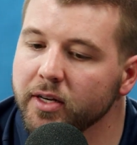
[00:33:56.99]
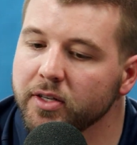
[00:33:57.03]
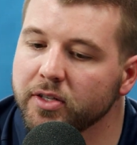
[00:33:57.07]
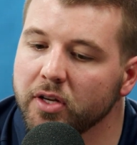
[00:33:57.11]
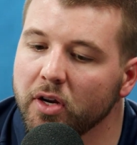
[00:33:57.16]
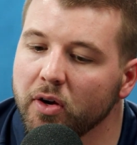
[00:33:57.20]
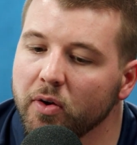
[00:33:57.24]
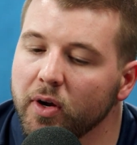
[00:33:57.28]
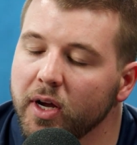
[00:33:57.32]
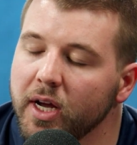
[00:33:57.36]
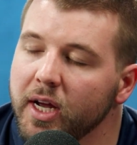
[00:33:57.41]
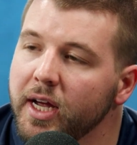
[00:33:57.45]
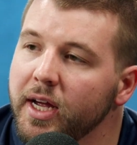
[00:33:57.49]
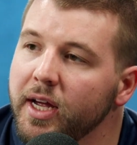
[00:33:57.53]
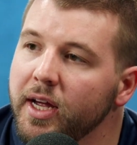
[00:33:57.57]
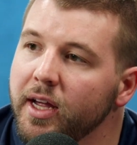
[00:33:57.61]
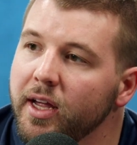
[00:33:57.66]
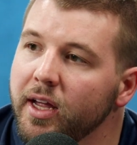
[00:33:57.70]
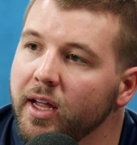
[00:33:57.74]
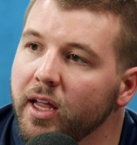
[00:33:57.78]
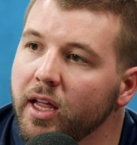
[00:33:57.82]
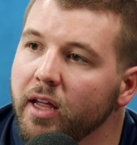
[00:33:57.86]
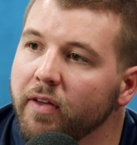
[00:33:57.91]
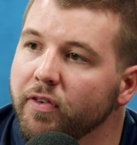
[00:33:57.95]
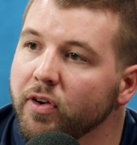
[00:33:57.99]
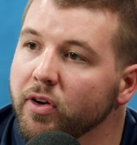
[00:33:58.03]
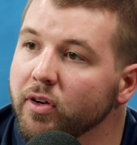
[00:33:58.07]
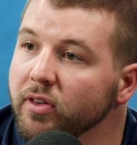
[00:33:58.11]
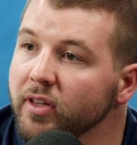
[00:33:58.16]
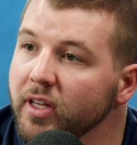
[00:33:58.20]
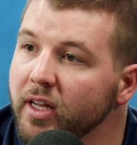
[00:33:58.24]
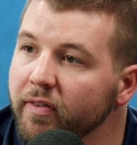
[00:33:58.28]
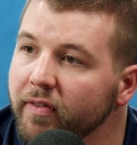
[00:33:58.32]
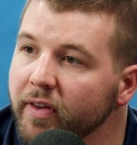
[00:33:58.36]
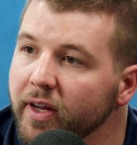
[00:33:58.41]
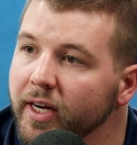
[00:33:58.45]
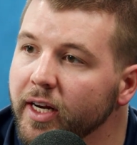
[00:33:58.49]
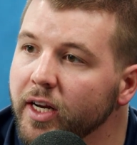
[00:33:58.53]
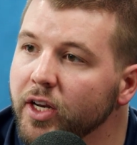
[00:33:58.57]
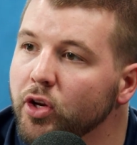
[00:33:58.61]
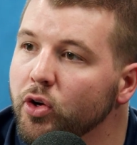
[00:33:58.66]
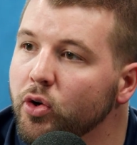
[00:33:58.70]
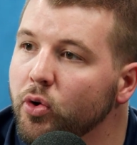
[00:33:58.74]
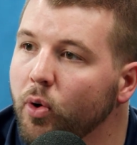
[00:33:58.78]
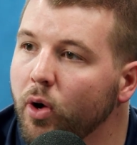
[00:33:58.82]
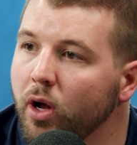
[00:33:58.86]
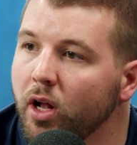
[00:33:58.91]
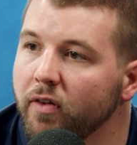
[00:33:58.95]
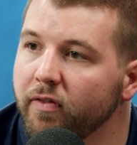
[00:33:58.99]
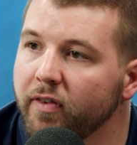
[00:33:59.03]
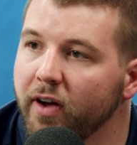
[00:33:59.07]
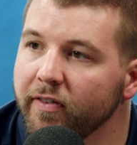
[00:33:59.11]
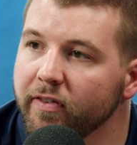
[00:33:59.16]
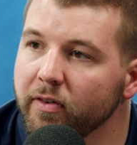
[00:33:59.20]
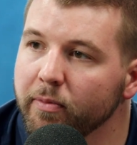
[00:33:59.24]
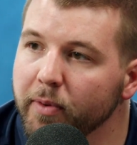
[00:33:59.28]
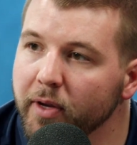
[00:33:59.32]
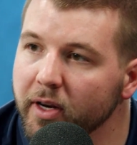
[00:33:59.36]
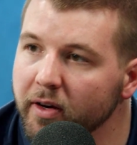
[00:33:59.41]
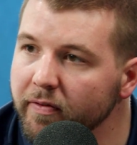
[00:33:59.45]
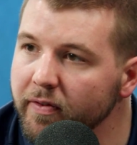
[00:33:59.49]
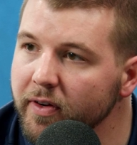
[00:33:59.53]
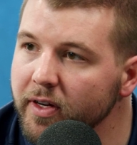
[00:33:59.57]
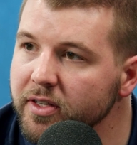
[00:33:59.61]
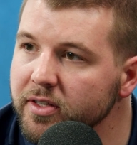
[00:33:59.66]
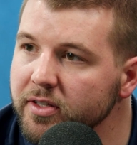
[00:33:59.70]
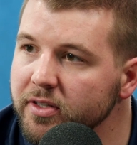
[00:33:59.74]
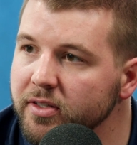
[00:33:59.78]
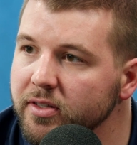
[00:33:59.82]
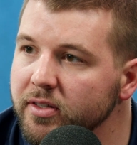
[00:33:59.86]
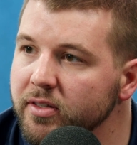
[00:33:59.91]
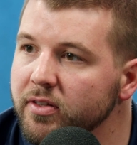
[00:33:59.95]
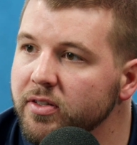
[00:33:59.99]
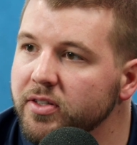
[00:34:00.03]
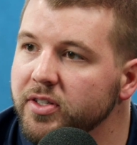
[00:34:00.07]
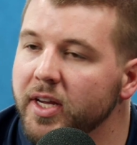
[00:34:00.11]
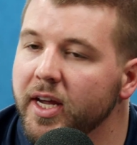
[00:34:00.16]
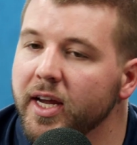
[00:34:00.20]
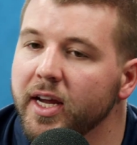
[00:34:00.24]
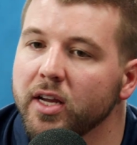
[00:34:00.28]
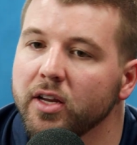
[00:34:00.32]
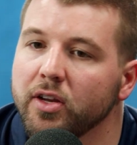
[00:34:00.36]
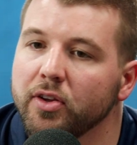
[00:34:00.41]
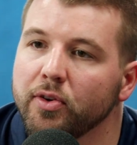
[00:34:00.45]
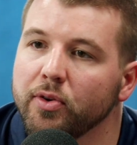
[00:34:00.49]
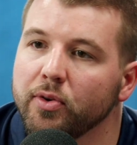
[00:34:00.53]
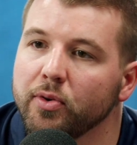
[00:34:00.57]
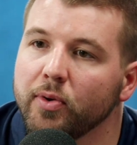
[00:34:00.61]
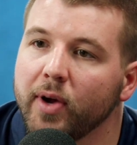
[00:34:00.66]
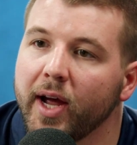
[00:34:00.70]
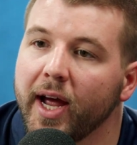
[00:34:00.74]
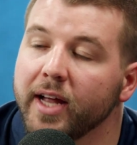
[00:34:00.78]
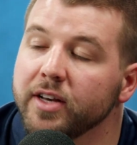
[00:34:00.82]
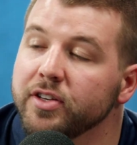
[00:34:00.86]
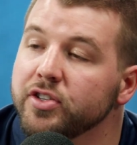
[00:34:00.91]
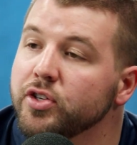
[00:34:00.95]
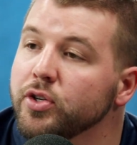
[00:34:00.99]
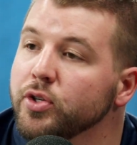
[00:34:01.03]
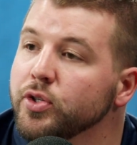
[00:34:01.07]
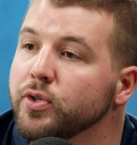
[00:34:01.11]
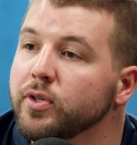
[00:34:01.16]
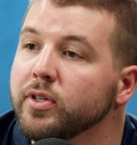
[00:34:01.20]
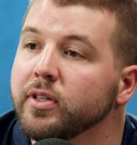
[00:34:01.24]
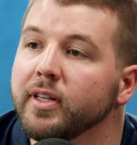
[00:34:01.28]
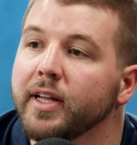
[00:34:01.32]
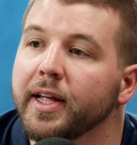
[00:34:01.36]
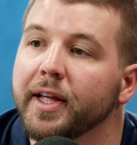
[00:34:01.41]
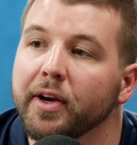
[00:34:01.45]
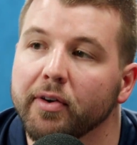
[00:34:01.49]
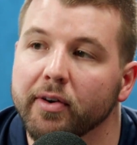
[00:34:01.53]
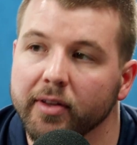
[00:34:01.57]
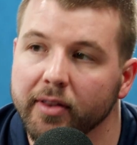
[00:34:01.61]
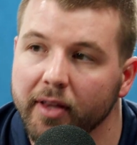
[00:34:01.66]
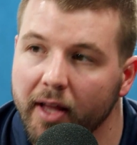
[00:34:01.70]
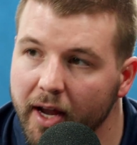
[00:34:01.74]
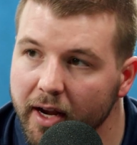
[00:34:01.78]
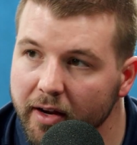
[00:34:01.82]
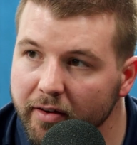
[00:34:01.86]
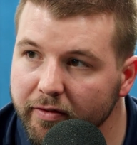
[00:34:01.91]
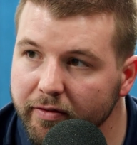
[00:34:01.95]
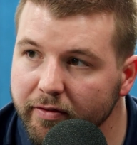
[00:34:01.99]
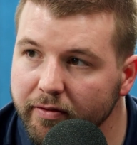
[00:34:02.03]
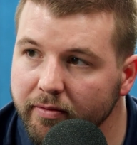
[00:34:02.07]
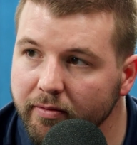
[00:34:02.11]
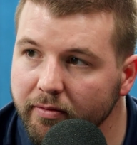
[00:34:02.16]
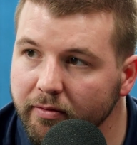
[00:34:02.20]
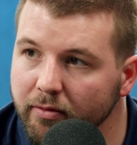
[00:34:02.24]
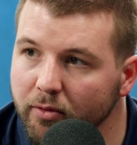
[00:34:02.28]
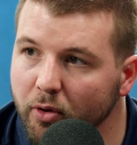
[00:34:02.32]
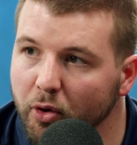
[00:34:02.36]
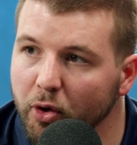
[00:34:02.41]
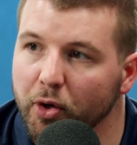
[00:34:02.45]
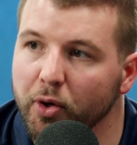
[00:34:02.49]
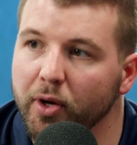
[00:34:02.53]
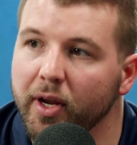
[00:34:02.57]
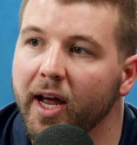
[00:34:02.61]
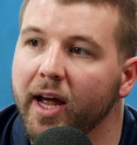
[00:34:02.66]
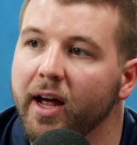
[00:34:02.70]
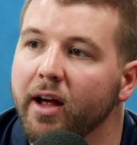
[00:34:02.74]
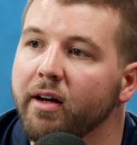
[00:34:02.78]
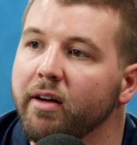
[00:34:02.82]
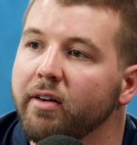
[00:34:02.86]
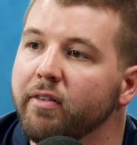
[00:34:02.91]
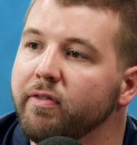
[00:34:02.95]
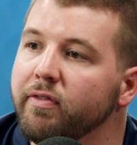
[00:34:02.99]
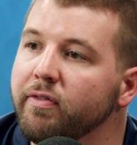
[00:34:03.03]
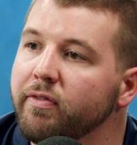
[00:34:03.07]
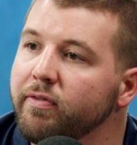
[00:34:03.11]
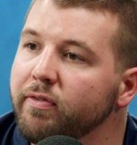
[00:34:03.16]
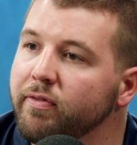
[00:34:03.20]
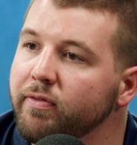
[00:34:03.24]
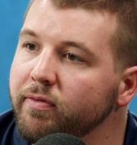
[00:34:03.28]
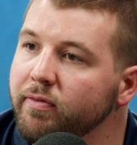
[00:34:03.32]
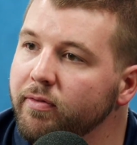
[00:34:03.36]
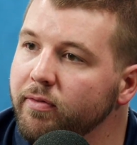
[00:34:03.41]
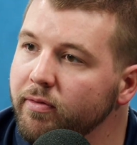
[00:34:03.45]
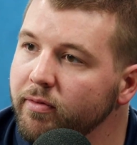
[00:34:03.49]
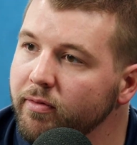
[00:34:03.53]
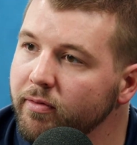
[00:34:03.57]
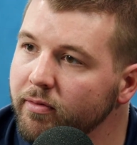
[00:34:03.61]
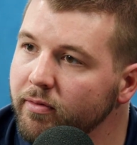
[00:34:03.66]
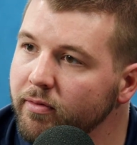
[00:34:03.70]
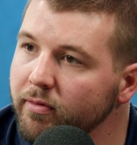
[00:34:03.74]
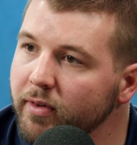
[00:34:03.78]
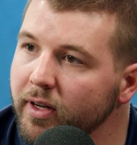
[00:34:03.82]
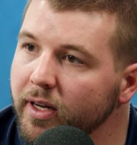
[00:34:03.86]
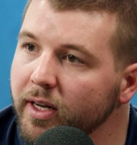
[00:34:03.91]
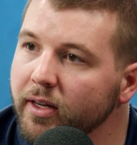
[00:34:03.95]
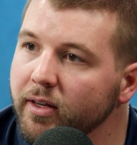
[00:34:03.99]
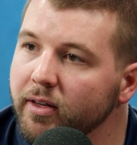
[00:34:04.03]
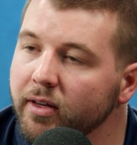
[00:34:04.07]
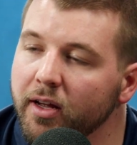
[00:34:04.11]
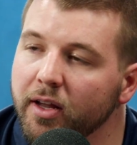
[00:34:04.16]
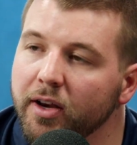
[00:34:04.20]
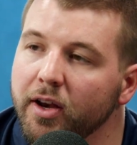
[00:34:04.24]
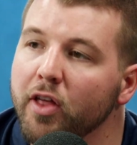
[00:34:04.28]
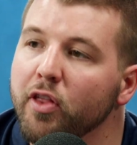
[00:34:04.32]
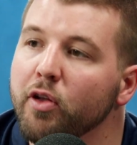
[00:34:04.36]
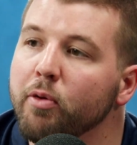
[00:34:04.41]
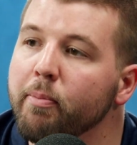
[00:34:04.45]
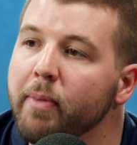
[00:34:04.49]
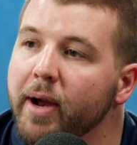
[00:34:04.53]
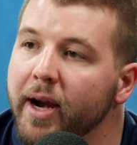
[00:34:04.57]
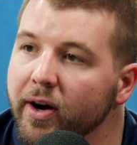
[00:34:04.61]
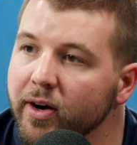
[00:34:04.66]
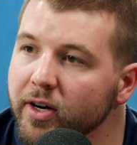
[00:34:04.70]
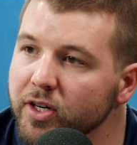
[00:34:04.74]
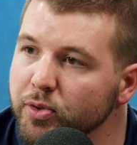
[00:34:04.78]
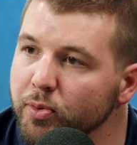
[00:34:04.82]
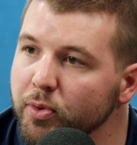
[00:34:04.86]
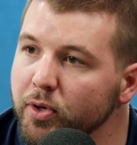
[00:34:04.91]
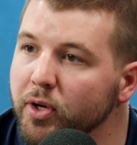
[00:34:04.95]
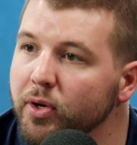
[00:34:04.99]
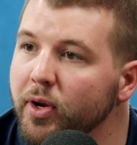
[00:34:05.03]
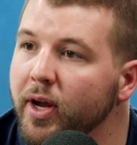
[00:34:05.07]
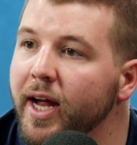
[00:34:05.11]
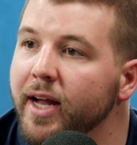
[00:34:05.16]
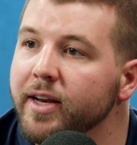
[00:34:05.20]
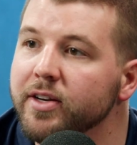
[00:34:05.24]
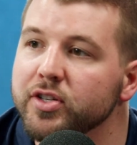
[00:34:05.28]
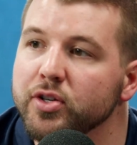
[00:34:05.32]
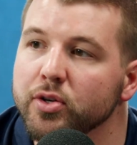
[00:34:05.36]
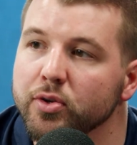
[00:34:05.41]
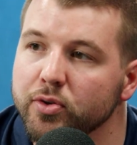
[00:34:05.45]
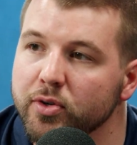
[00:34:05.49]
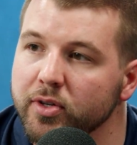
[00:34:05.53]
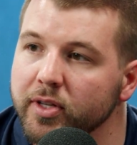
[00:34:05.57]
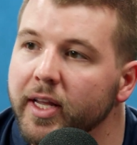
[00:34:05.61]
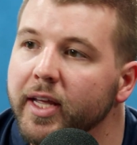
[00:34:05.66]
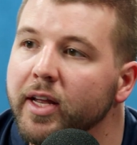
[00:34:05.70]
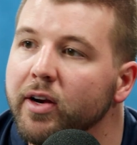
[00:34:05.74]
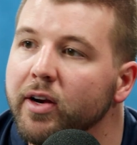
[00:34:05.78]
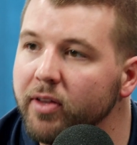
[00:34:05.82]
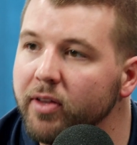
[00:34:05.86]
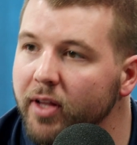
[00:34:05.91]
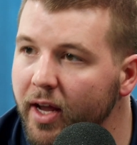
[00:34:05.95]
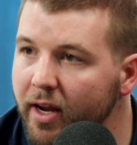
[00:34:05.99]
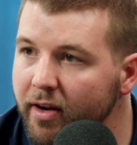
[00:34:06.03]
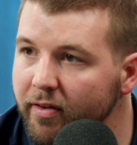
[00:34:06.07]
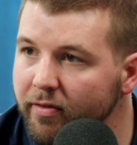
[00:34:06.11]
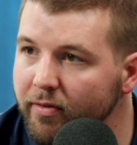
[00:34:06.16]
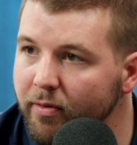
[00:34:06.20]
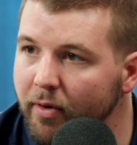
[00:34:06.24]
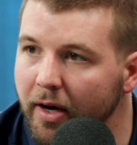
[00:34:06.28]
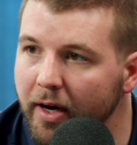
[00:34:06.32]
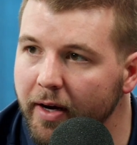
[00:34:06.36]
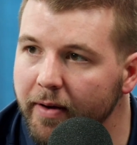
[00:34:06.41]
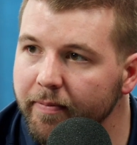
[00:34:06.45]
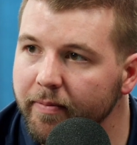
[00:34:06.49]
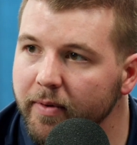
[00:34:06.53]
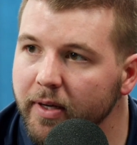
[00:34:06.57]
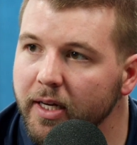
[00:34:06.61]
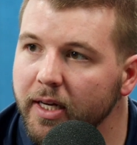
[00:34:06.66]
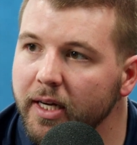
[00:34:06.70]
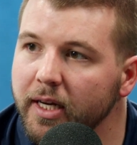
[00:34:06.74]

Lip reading: So if you're living and you qualify for benefits, say you had children later in life, or you have another marriage where you had children in life, right?